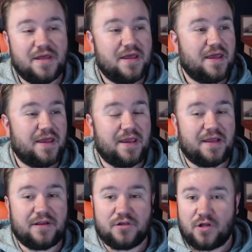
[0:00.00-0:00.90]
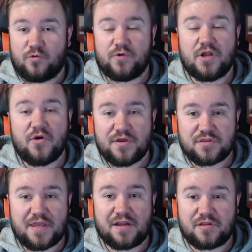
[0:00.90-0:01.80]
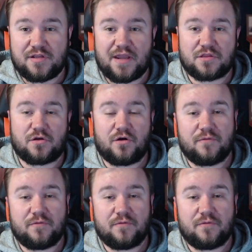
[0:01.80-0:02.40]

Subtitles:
And, you know, we know his stats in NASCAR.